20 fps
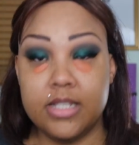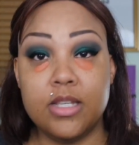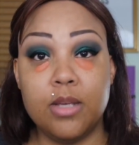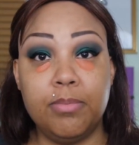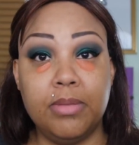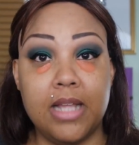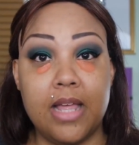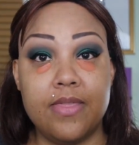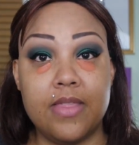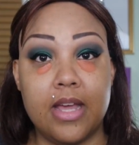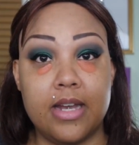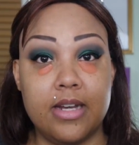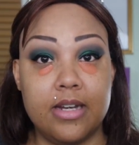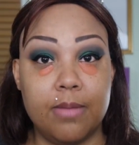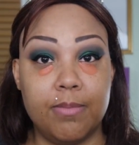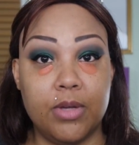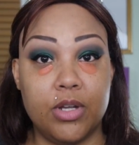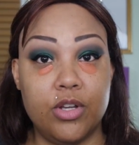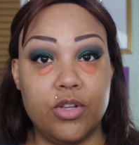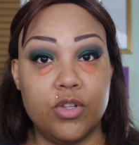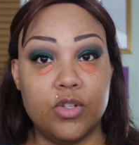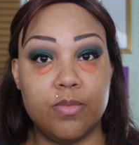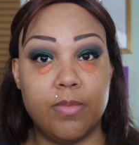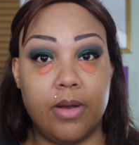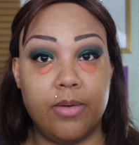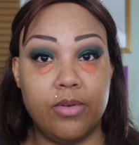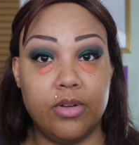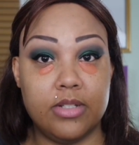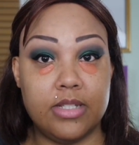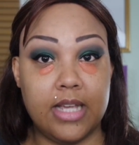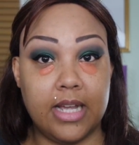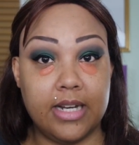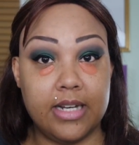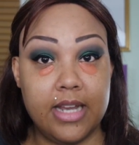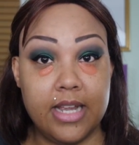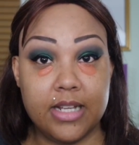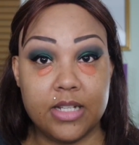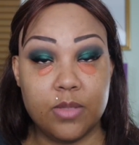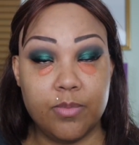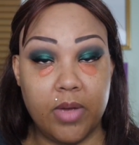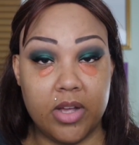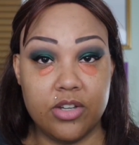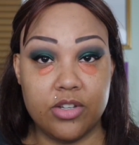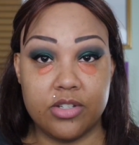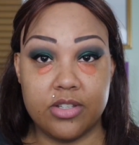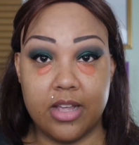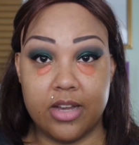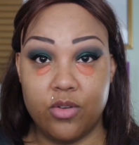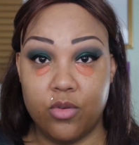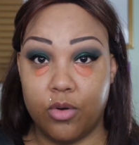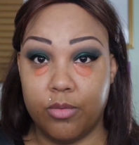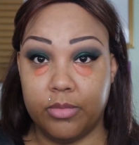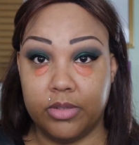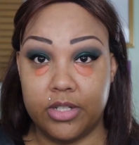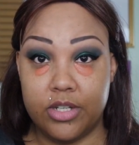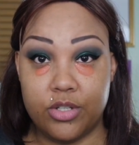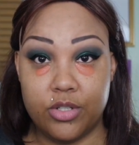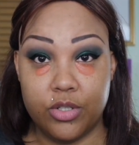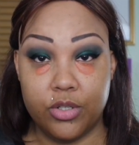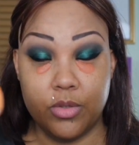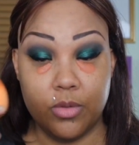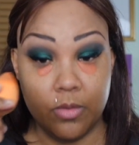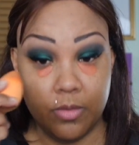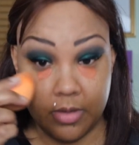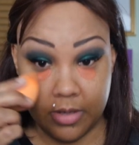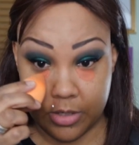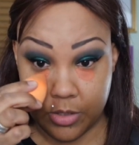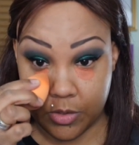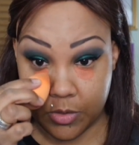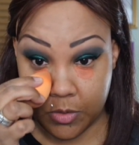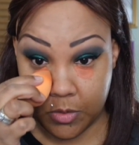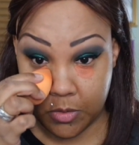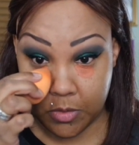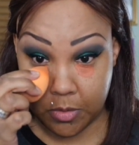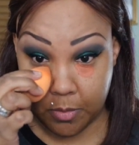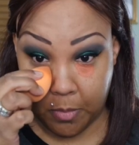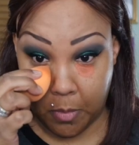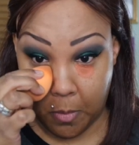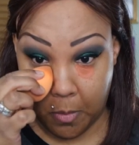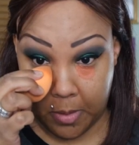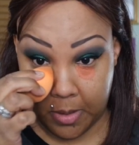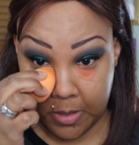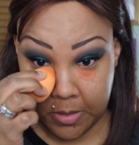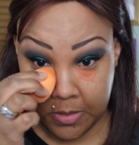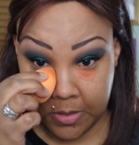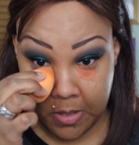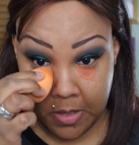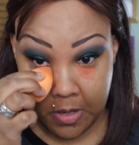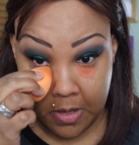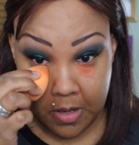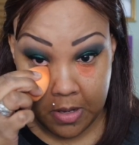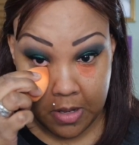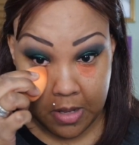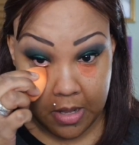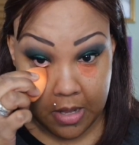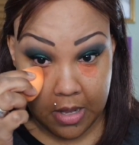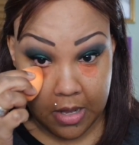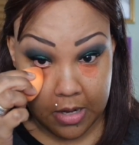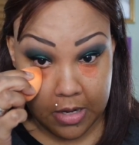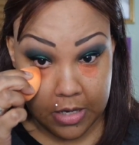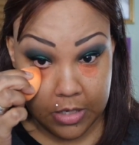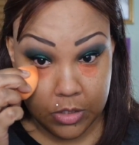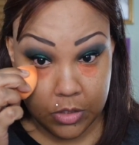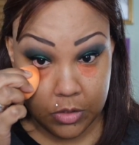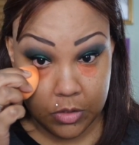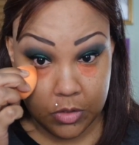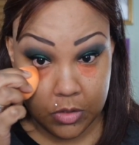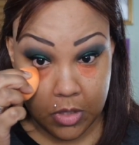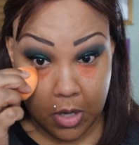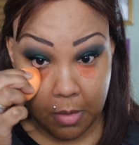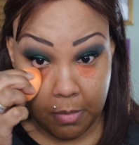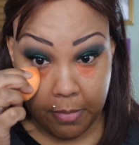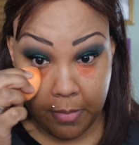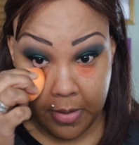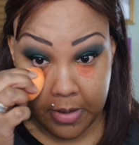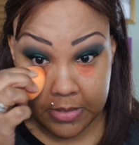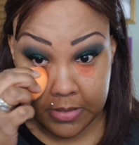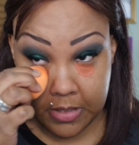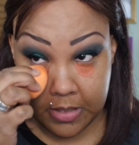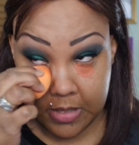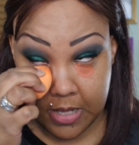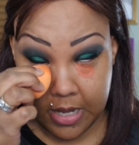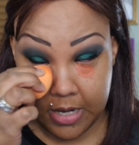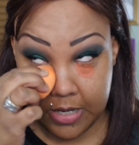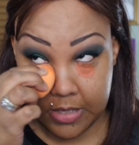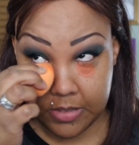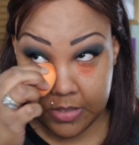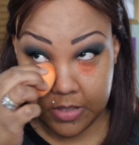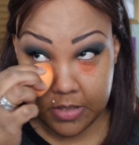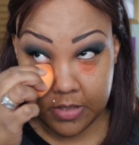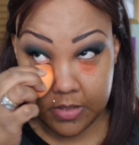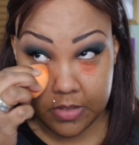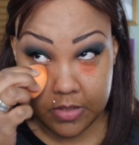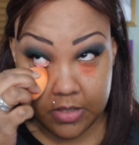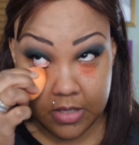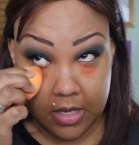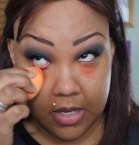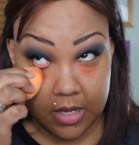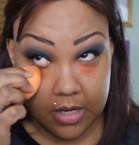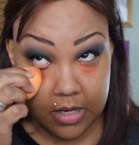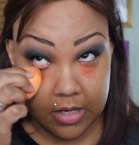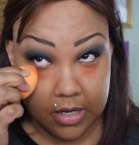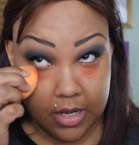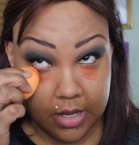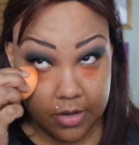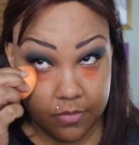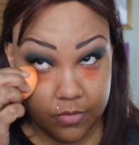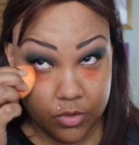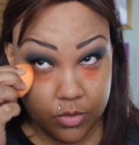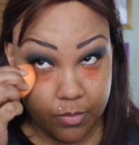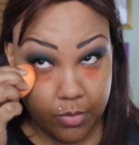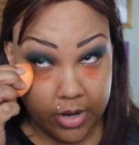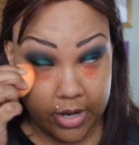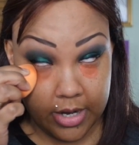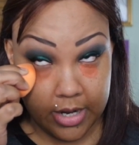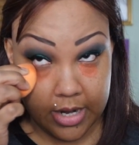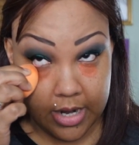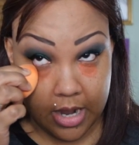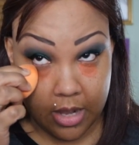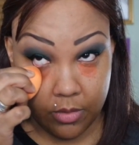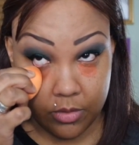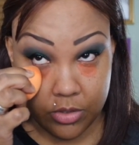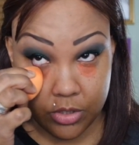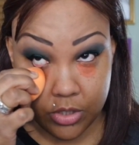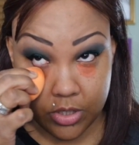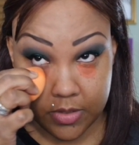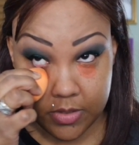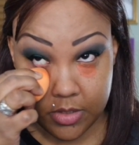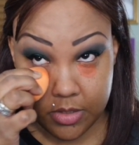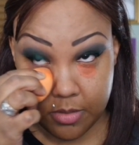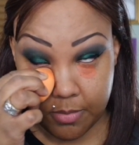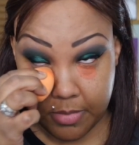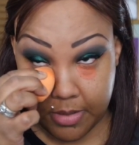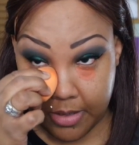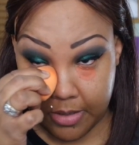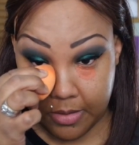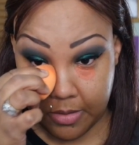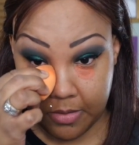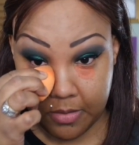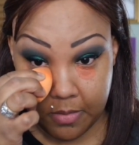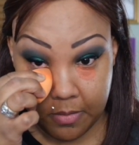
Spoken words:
To blend that in, I'm going to use my Real Technique sponge as I normally do. I just use the point and I just start pressing that into the skin and kind of spreading it out just a bit.